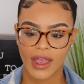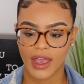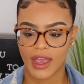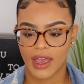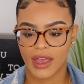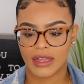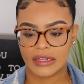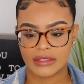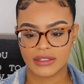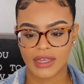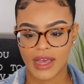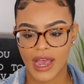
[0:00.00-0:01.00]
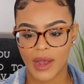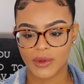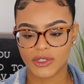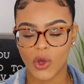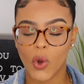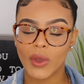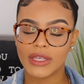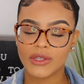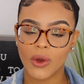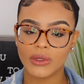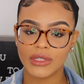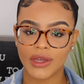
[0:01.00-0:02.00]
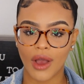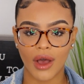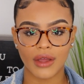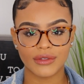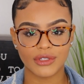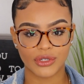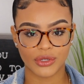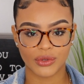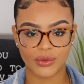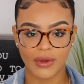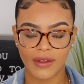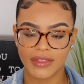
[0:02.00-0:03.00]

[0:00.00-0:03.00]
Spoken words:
And I was always holding on to